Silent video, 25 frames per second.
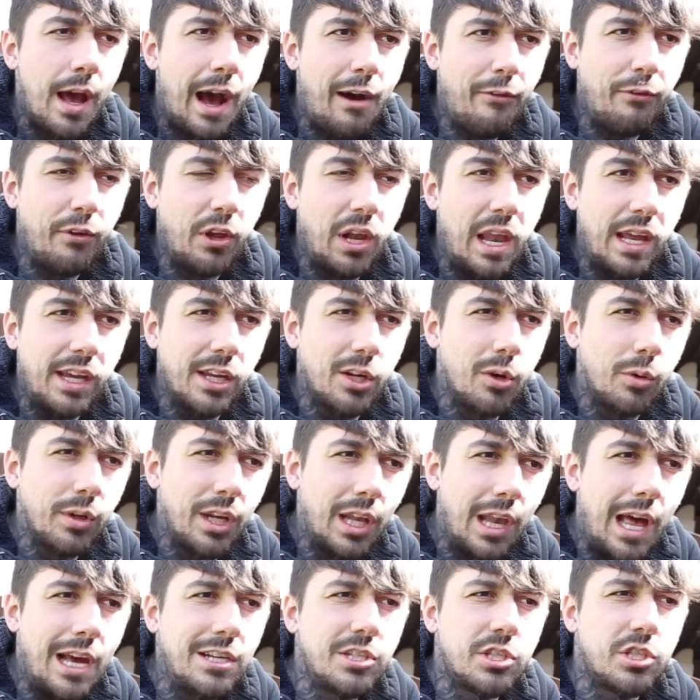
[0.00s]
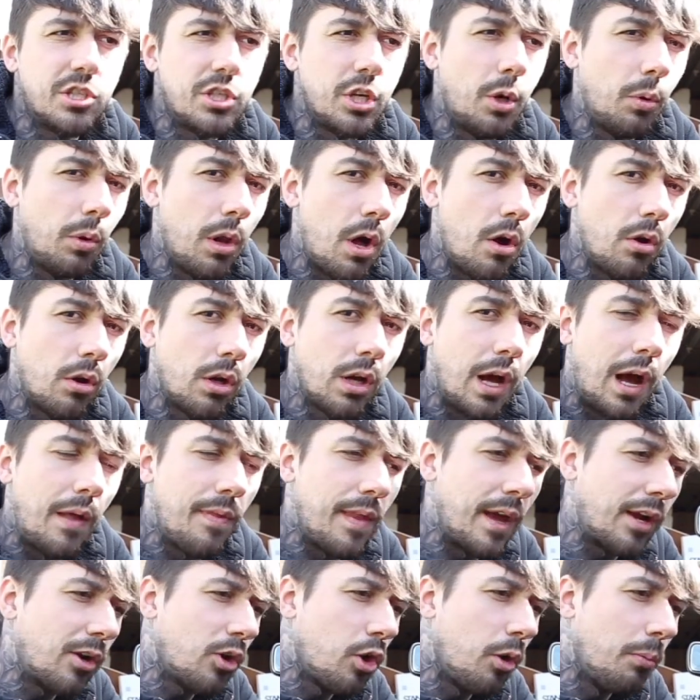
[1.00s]
I feel like it only lasts so long
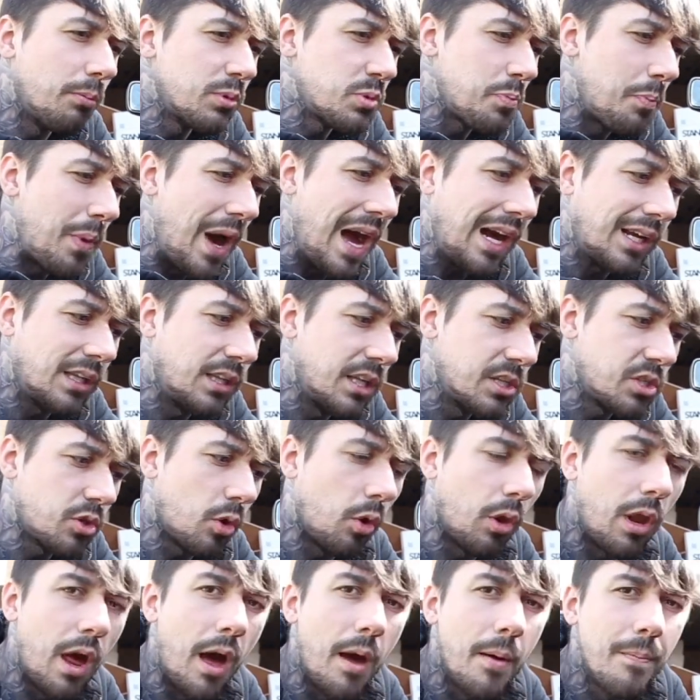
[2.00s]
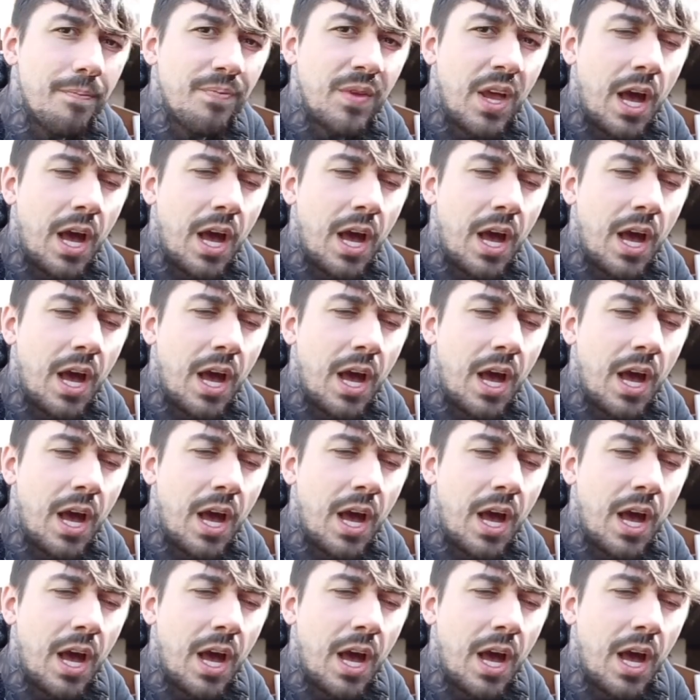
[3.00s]
and then comes back this colour.